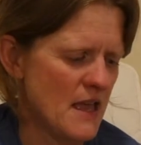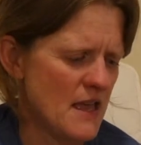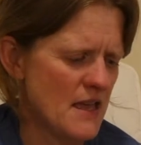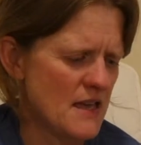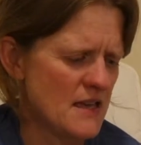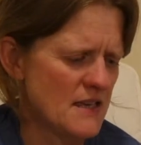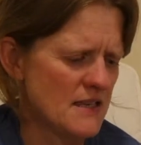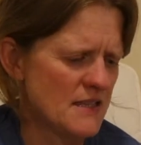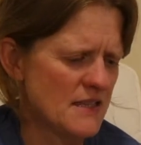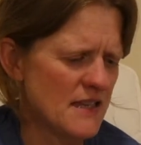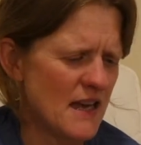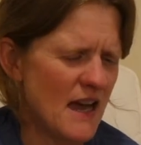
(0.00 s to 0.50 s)

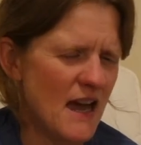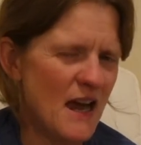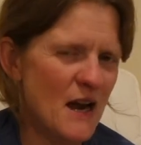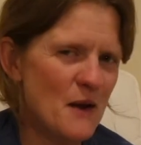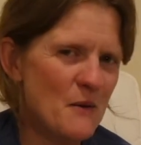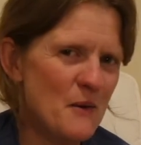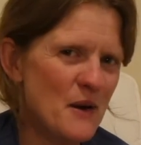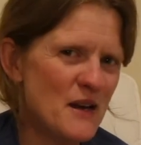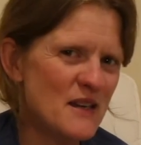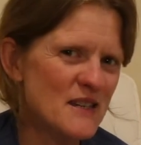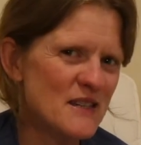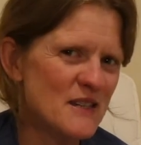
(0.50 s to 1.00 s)
So how do
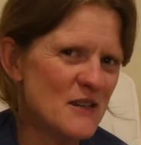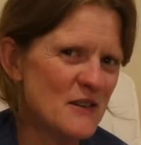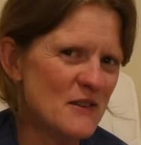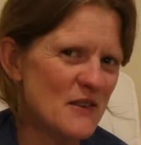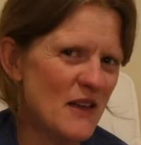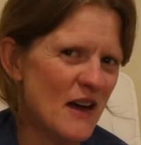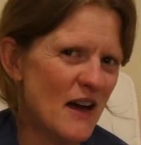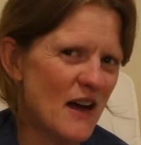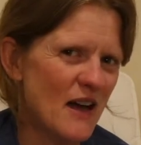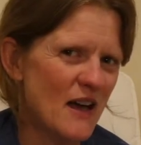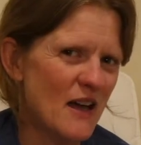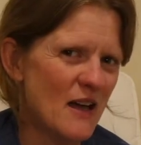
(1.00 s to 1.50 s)
I do
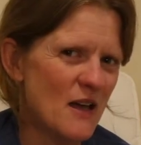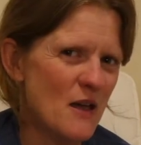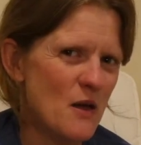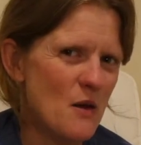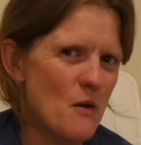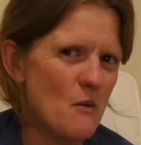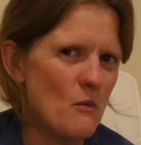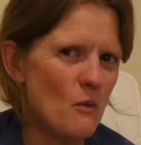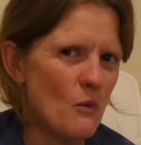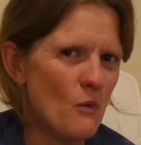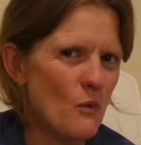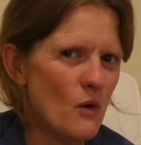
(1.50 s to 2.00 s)
that?
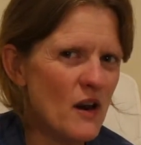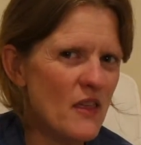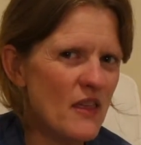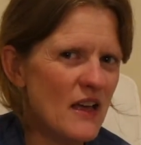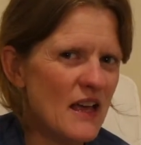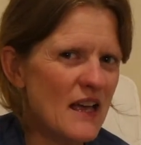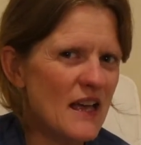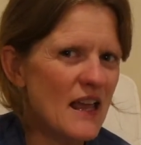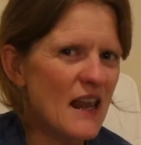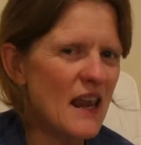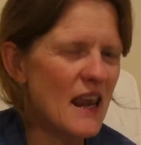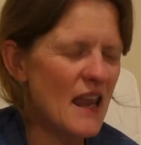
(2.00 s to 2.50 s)
Well, one of
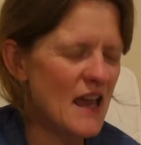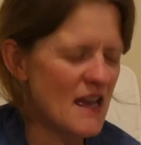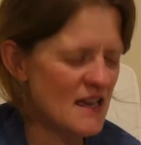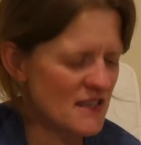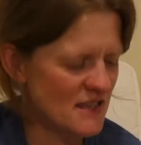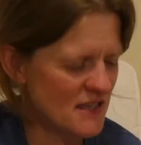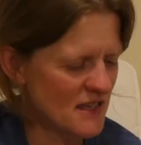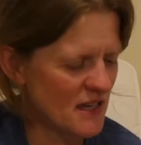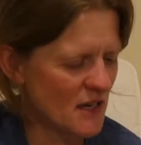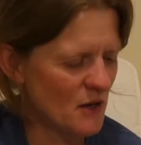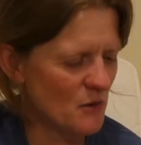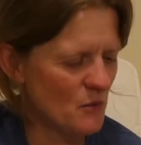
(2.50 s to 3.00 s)
the
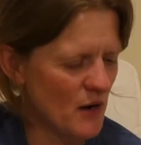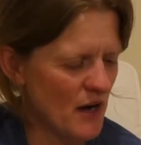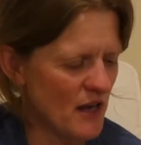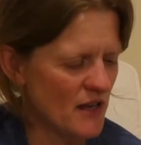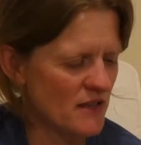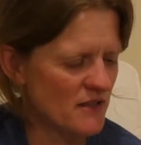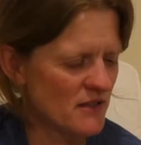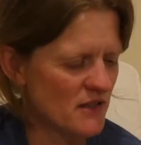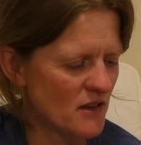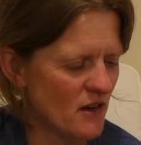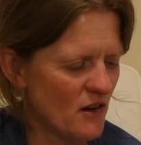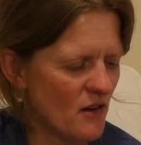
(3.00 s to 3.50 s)
classic
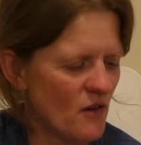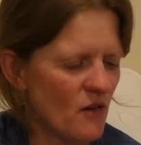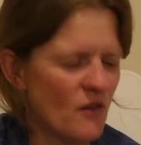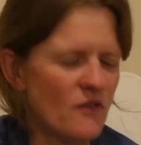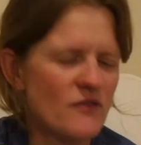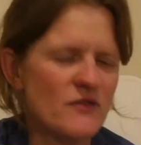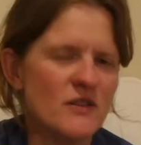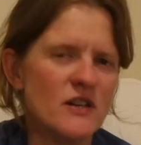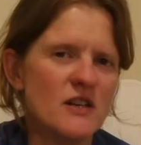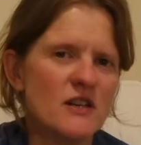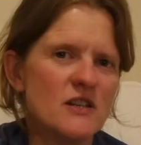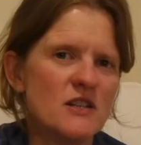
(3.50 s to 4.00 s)
ways that I
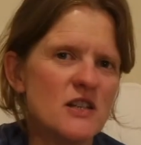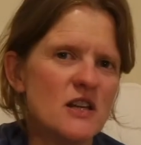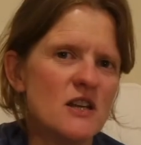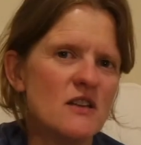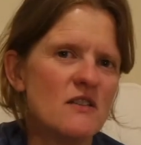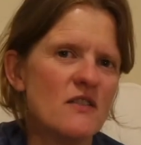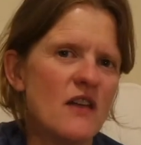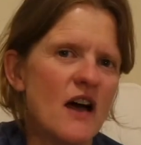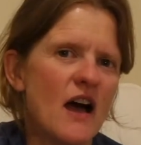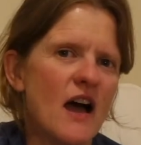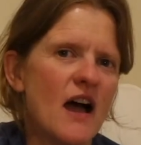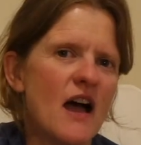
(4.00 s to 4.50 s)
often do
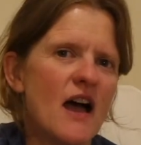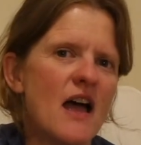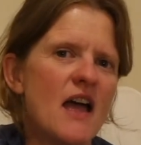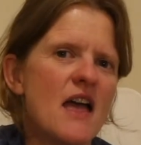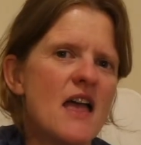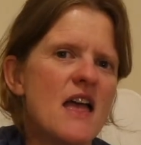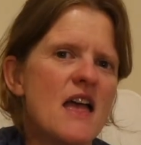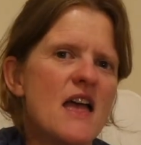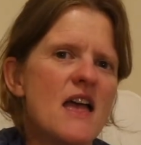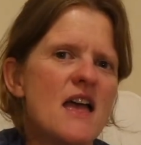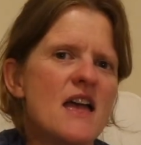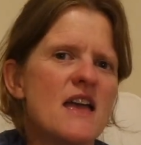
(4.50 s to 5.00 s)
that
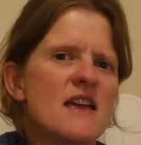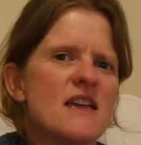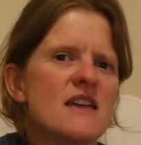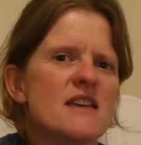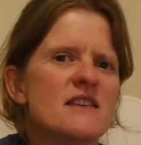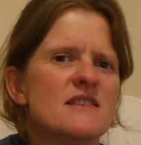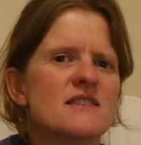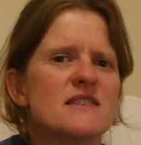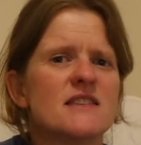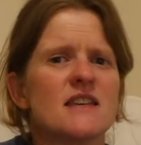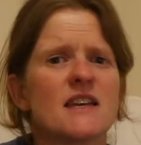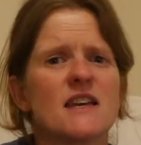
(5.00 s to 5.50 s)

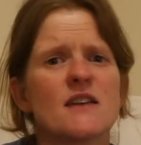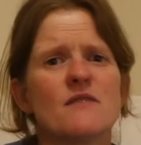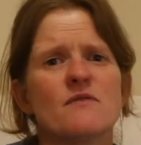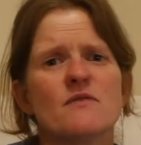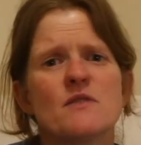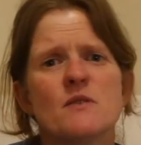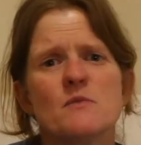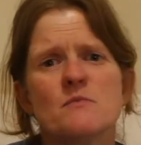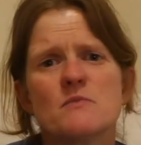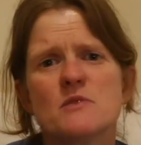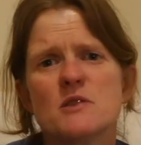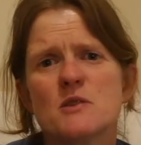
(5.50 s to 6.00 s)
is to give
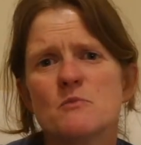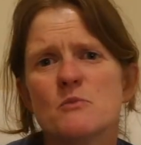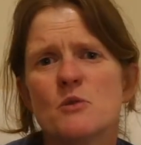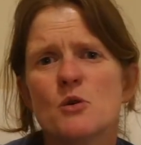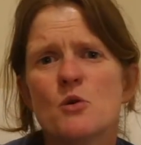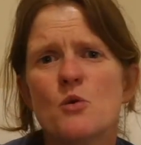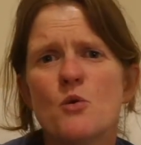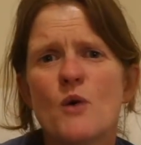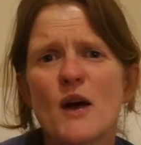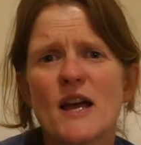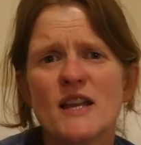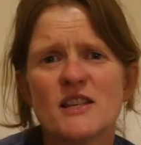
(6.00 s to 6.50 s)
them some
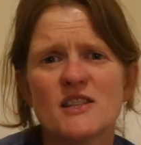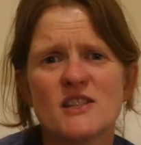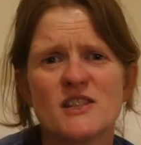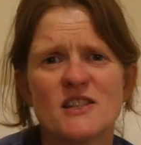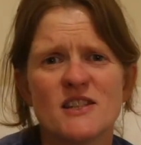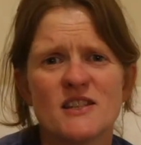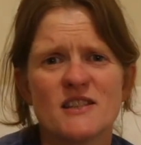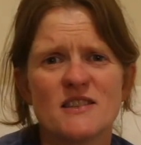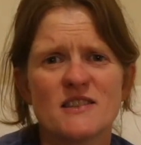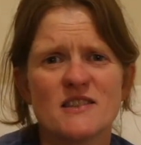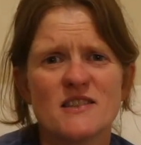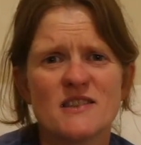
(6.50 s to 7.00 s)

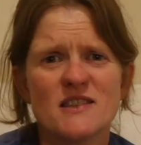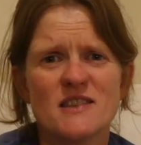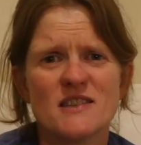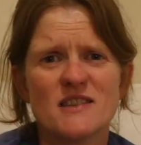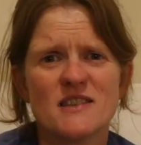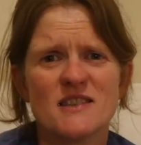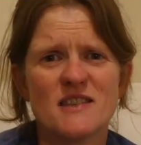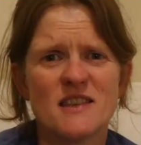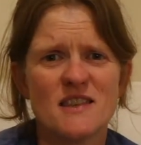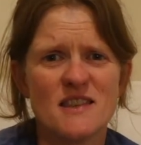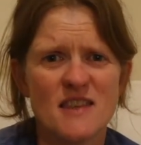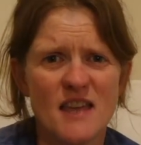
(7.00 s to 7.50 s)
questions
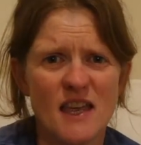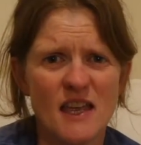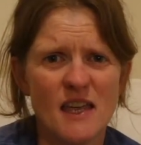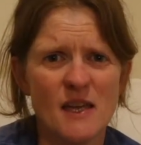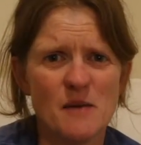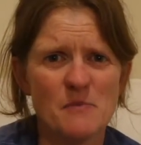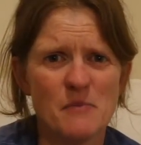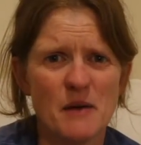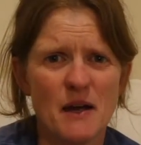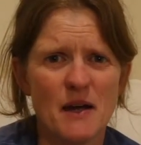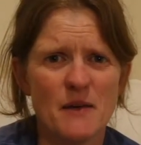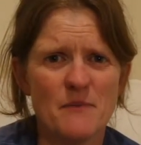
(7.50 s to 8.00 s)
to think
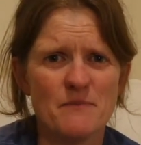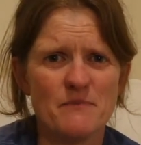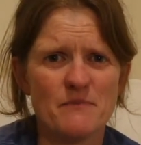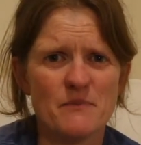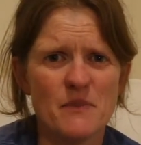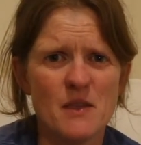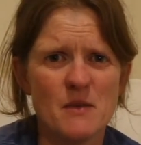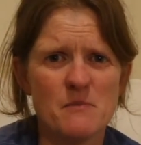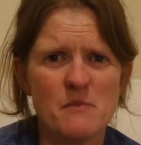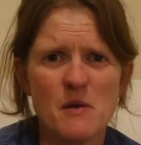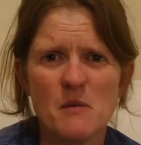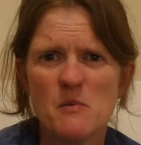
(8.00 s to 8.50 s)
about.
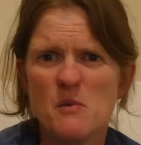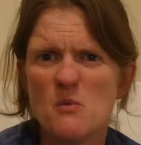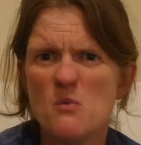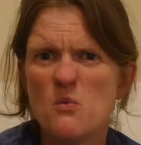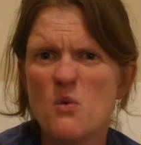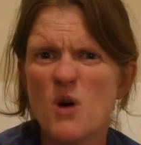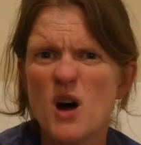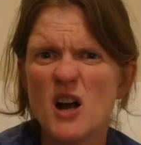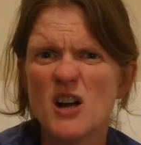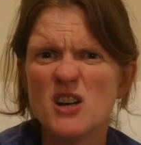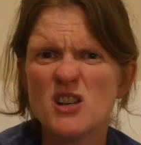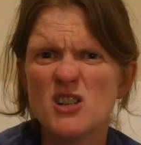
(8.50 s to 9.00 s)
Maybe
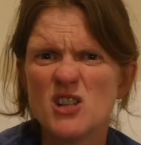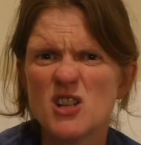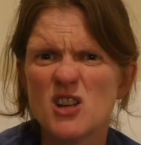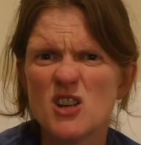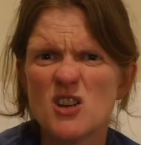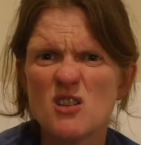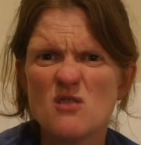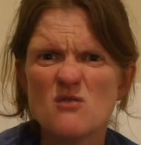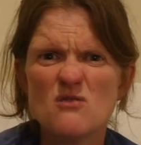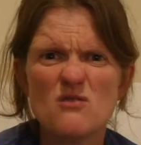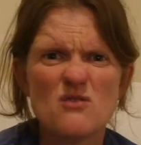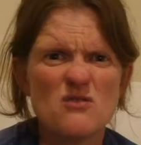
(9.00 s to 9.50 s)
1,
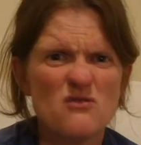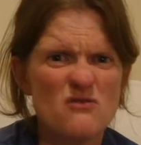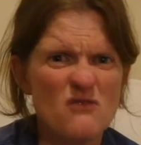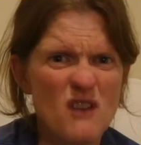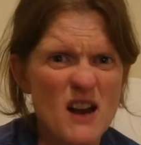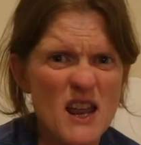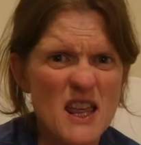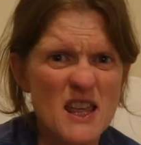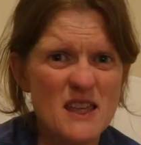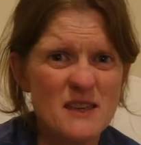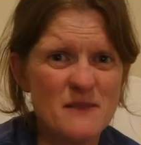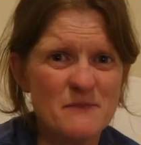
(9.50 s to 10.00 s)
2,
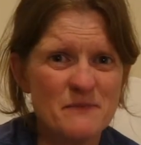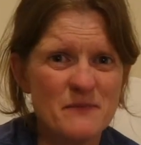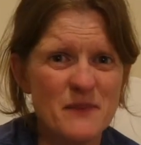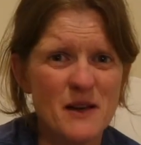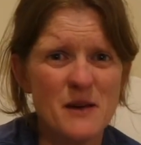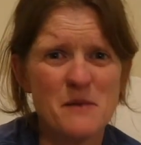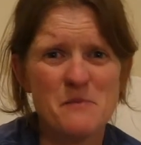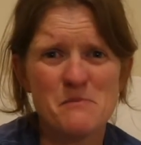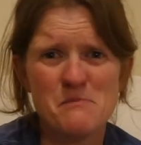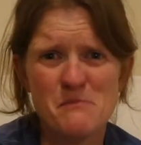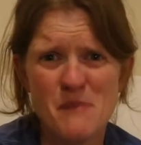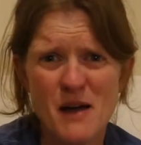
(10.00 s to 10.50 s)
3
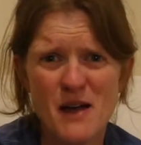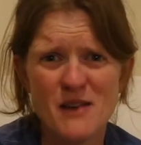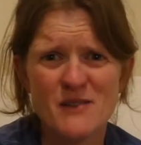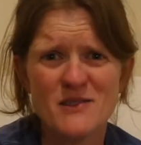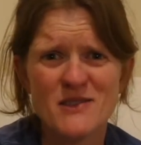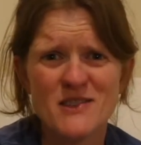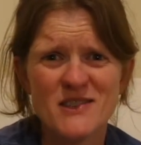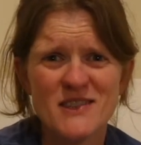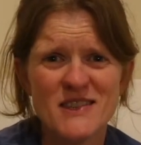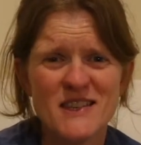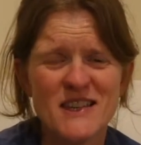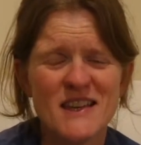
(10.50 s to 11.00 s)
at
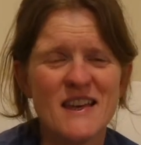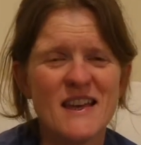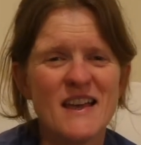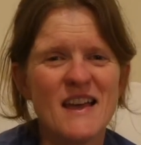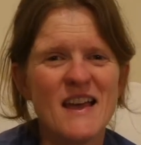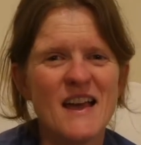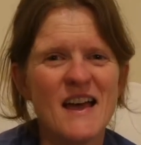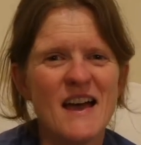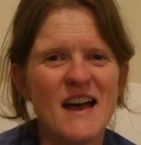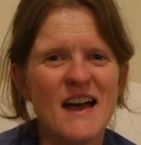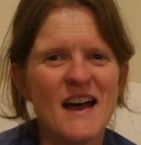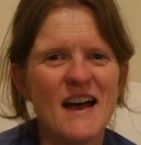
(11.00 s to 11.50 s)
most.
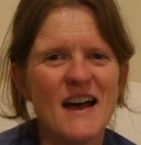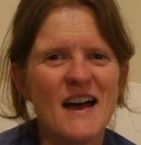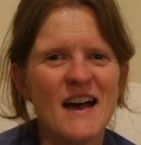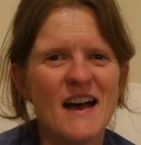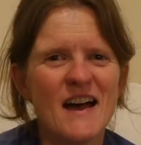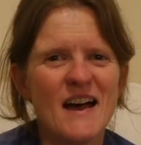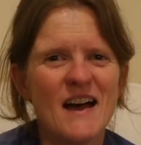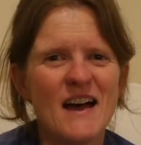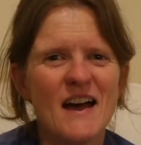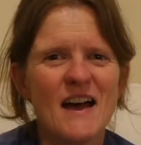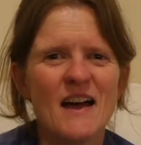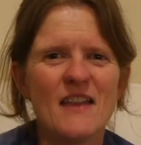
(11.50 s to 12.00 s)

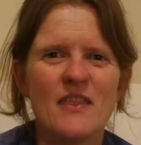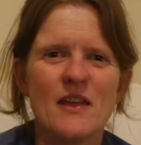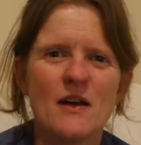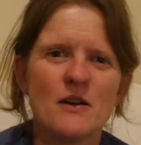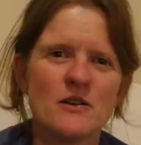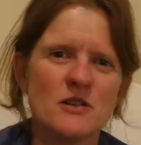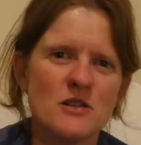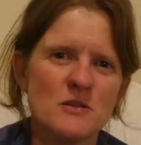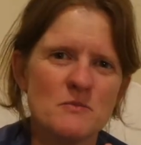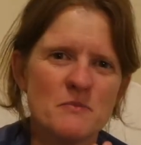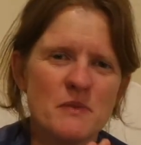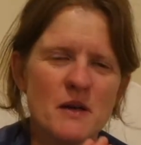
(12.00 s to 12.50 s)
And they'll
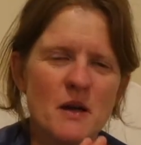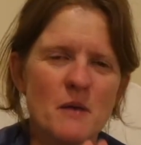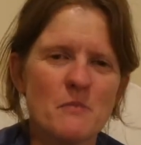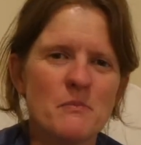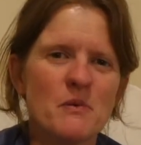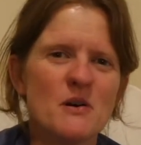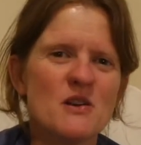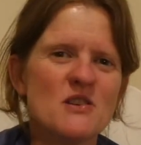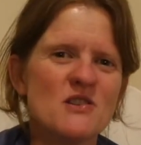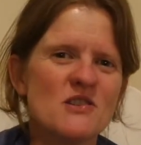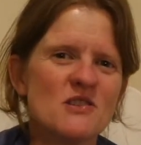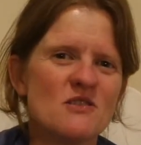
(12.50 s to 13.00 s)
just be up on
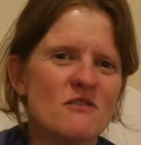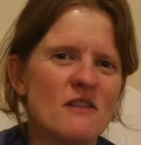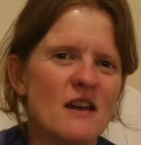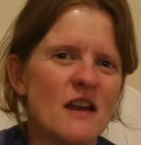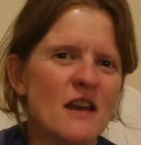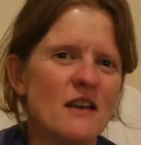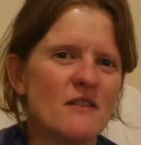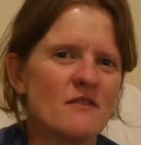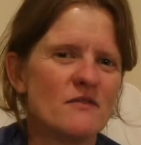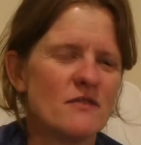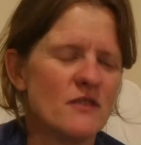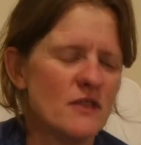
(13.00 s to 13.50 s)
a
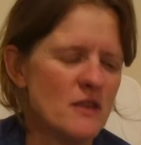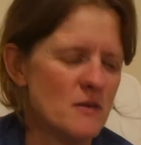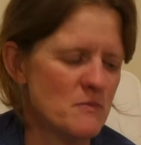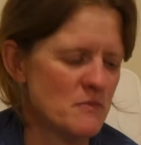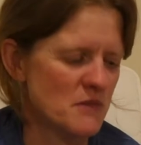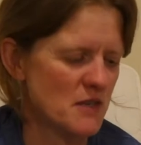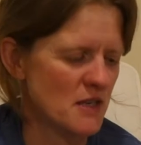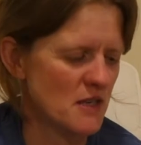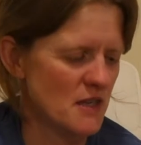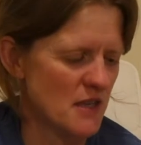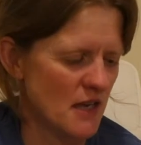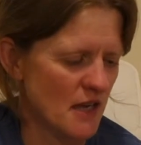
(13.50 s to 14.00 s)
screen for them
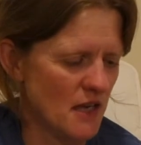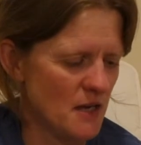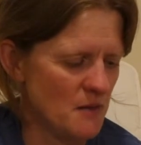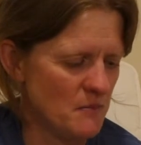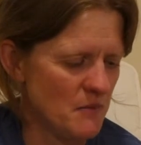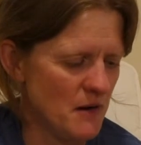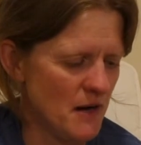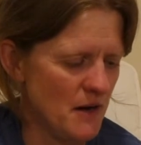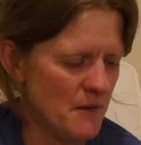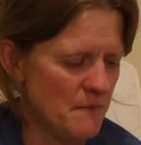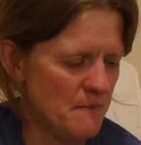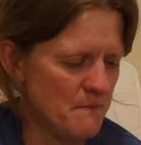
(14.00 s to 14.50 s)
to think
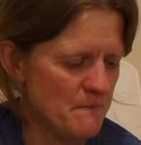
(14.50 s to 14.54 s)
about.